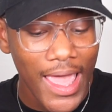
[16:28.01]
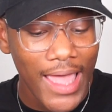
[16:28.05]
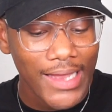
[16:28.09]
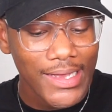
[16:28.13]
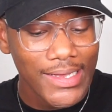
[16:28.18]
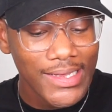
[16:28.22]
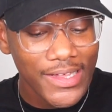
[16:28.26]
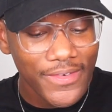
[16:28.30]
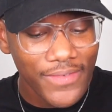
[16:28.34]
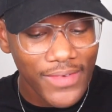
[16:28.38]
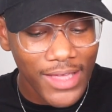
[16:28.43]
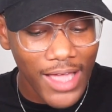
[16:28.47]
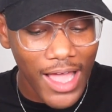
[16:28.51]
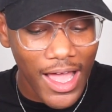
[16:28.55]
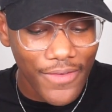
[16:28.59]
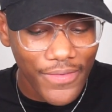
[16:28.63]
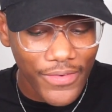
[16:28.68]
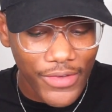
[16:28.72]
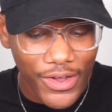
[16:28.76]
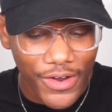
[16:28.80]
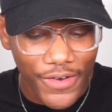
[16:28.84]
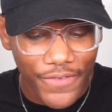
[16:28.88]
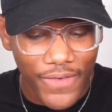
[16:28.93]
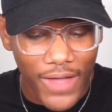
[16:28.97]
living off
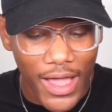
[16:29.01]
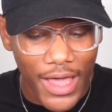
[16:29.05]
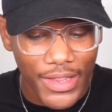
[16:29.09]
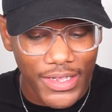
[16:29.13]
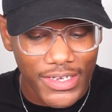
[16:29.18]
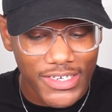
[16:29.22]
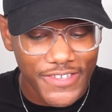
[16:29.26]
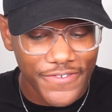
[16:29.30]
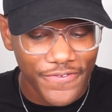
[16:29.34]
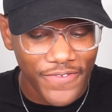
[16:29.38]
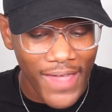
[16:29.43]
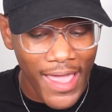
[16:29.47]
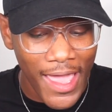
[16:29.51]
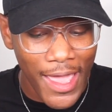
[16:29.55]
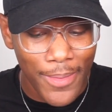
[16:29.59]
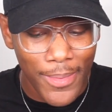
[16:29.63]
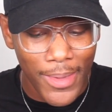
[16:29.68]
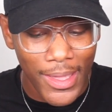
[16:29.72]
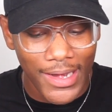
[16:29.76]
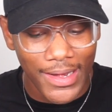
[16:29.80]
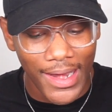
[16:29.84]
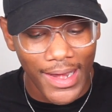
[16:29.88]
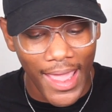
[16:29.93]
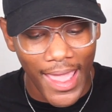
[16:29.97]
of your father's fame
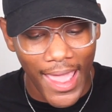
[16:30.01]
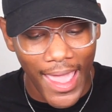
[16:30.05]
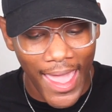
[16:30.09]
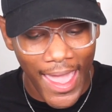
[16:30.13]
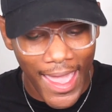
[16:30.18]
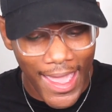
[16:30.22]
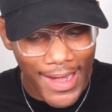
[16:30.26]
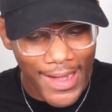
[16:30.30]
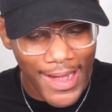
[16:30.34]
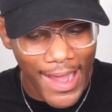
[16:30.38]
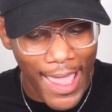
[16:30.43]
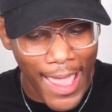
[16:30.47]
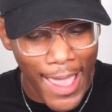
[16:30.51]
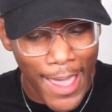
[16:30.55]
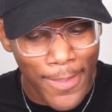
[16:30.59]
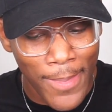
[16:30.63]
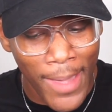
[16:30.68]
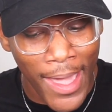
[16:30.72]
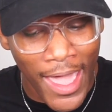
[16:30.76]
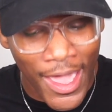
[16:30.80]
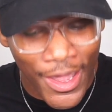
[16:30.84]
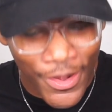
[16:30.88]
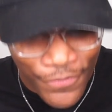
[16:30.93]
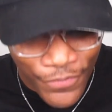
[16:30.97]
and name
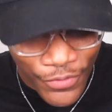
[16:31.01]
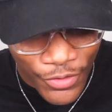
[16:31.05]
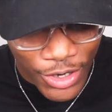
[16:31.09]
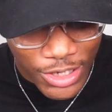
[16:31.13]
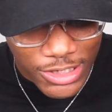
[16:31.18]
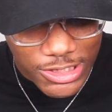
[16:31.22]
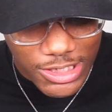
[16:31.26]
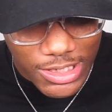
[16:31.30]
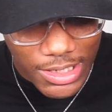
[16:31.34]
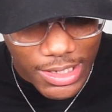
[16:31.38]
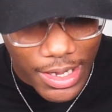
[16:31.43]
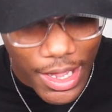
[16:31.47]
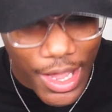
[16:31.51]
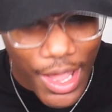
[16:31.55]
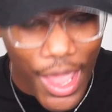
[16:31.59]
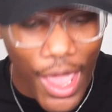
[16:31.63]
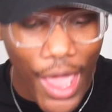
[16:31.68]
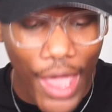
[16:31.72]
and fortune,